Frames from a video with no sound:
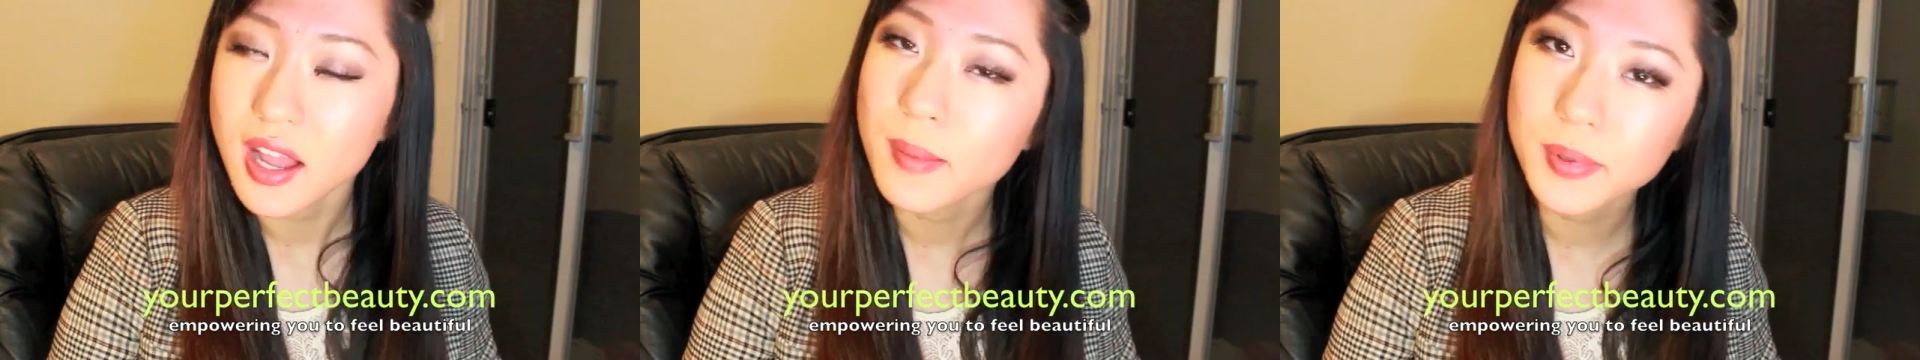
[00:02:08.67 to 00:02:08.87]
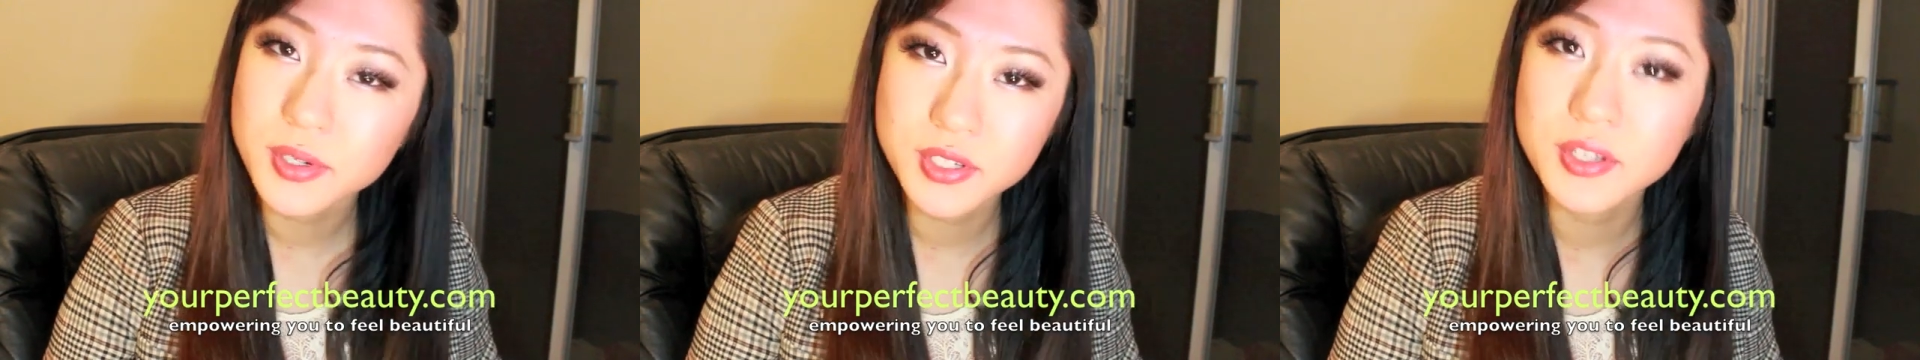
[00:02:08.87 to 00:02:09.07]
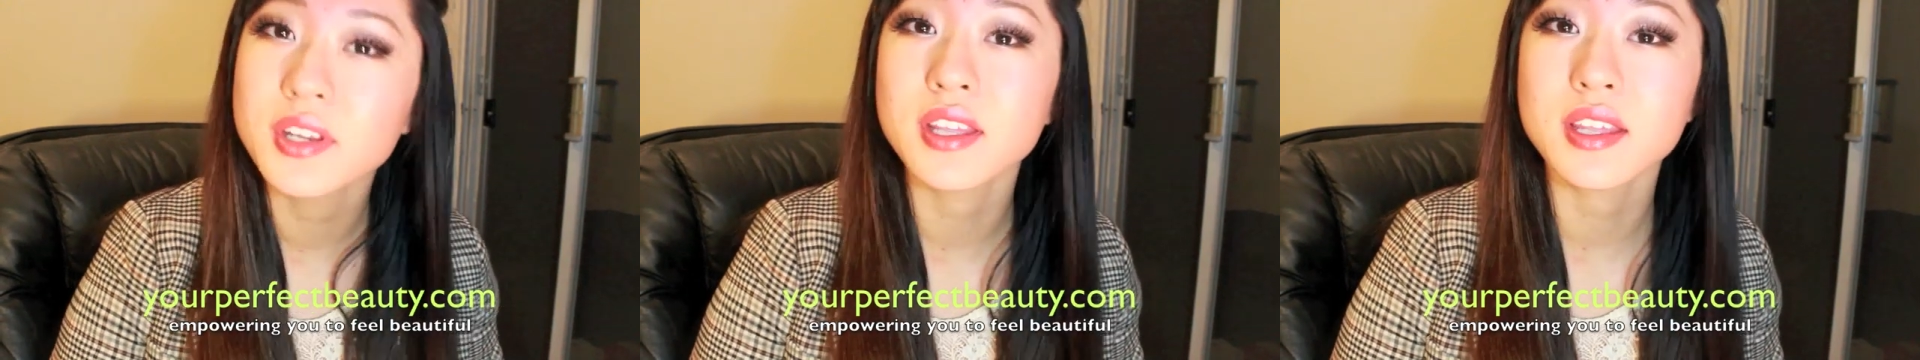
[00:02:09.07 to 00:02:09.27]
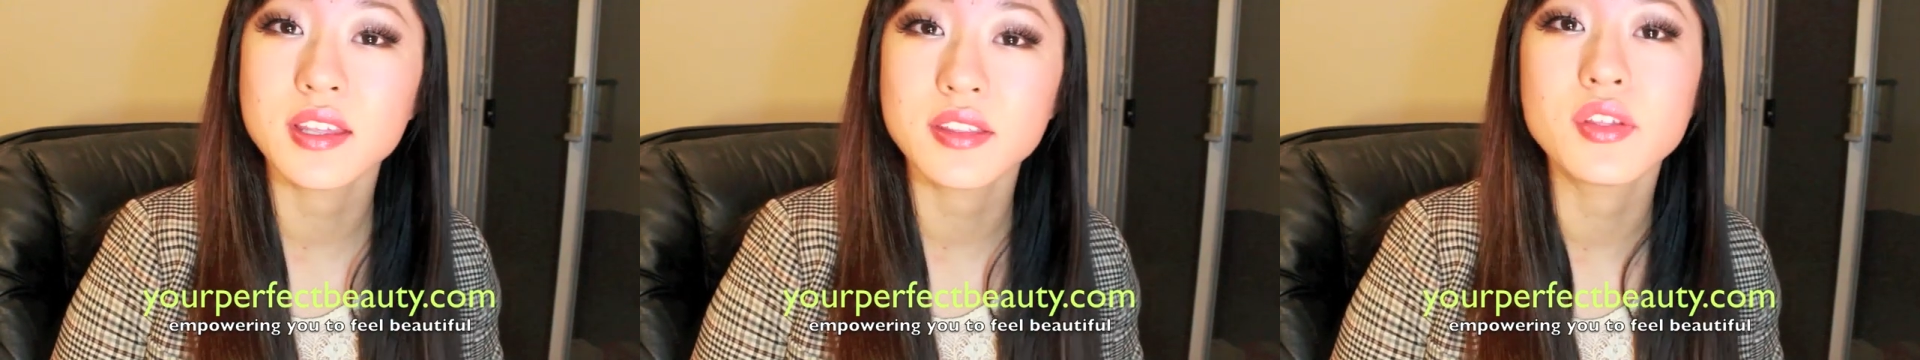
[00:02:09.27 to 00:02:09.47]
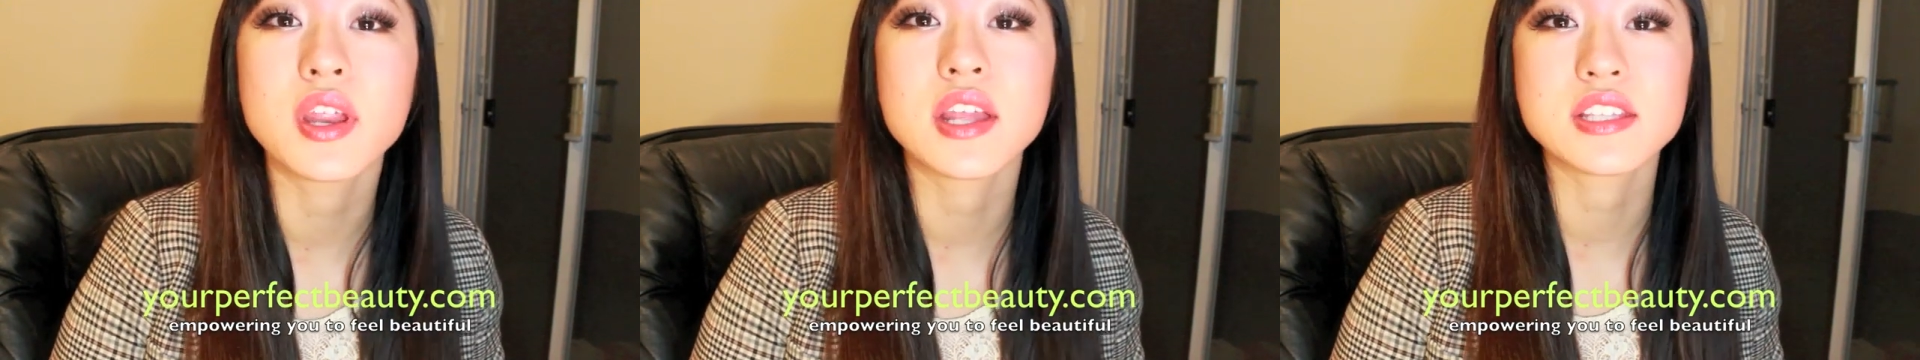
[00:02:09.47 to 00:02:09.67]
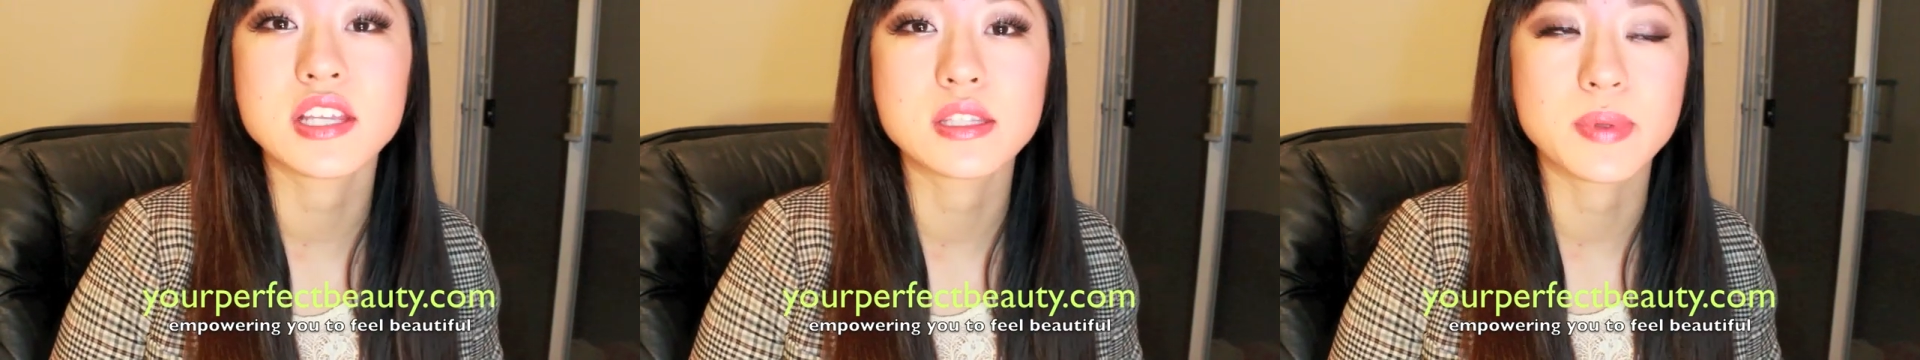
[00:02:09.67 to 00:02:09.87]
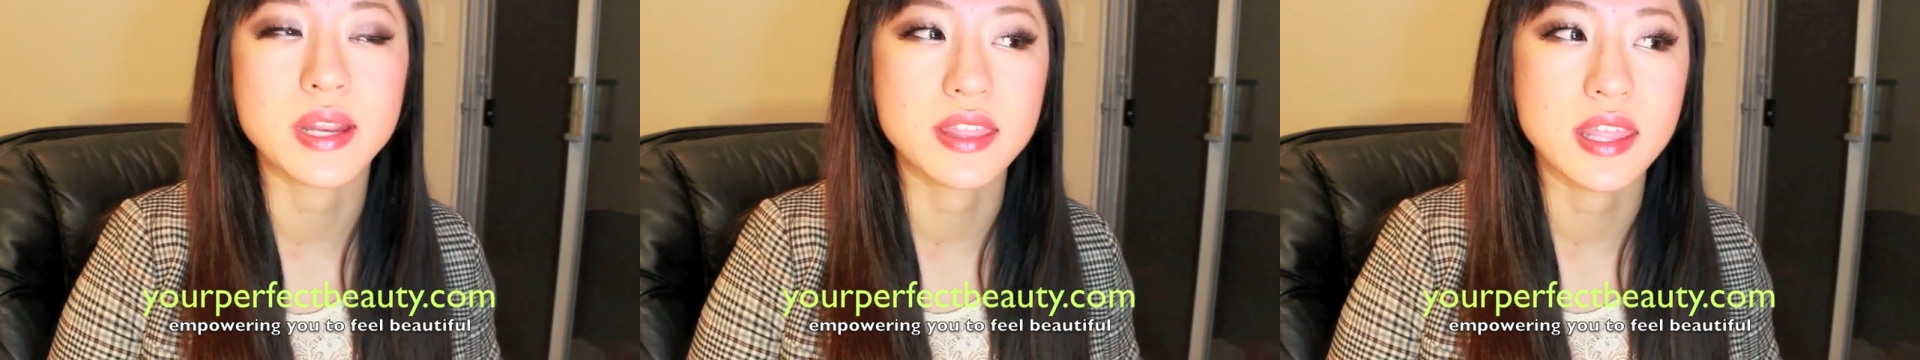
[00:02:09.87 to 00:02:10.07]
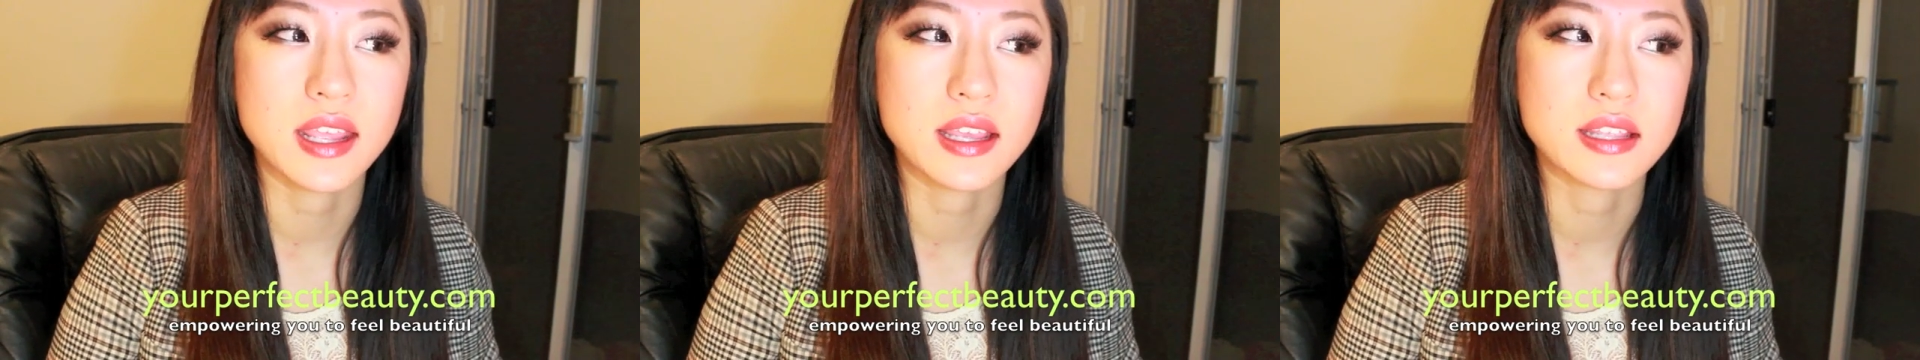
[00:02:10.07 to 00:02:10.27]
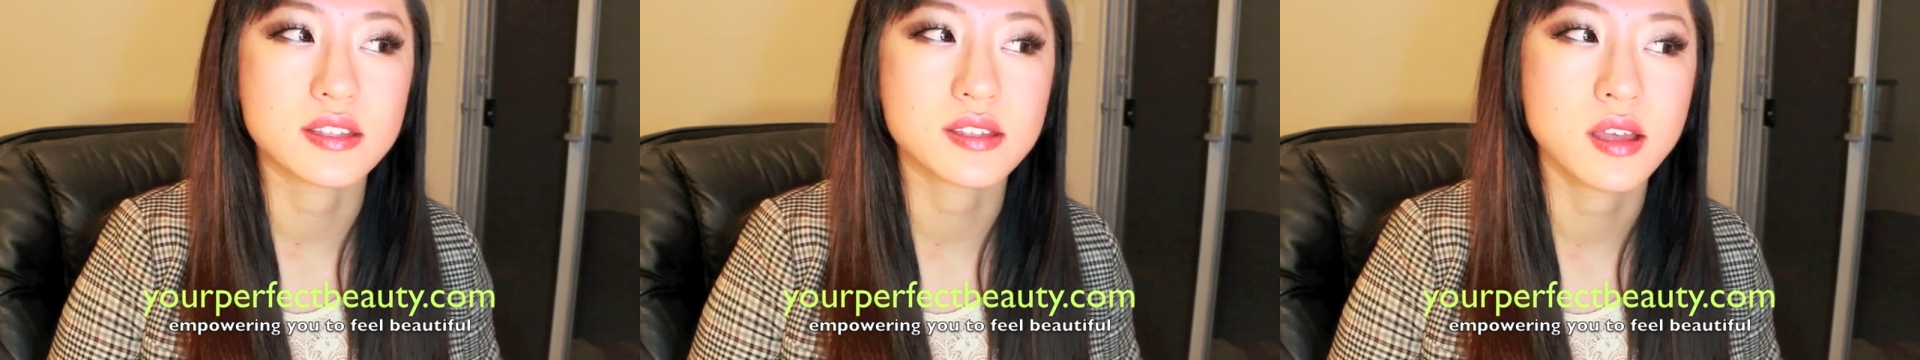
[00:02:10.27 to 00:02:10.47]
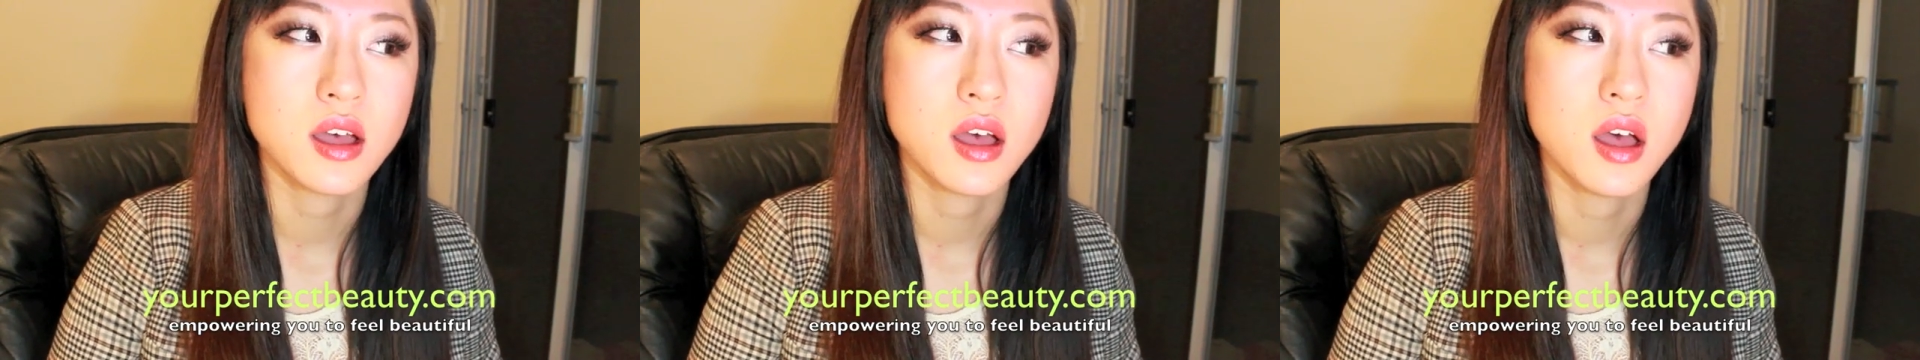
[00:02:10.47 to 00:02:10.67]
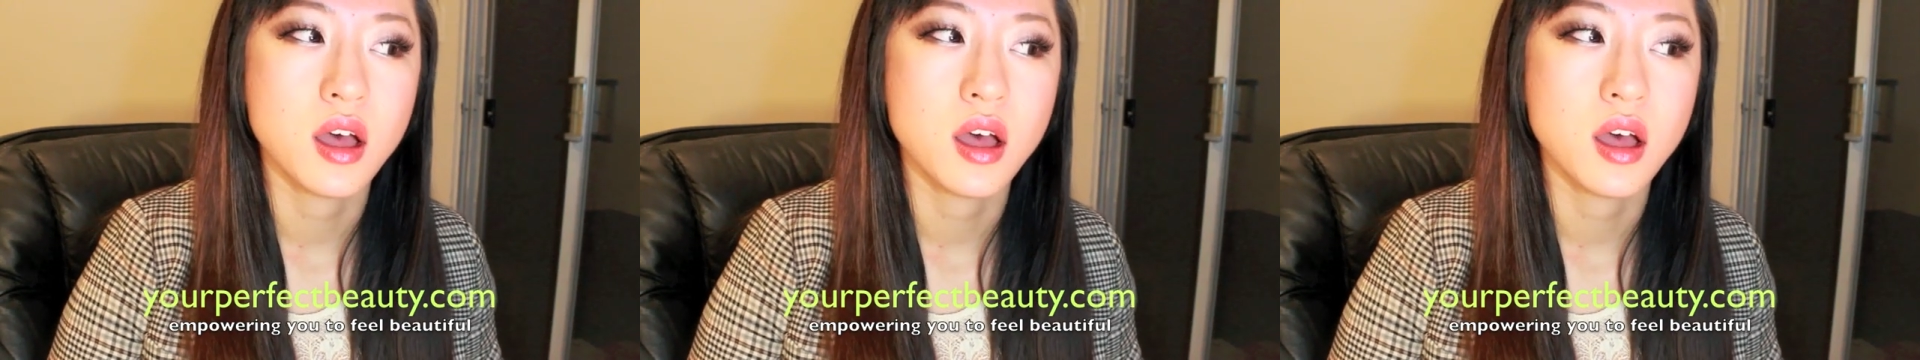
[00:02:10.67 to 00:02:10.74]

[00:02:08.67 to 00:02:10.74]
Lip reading: opportunity to eat in the United States, but I think it's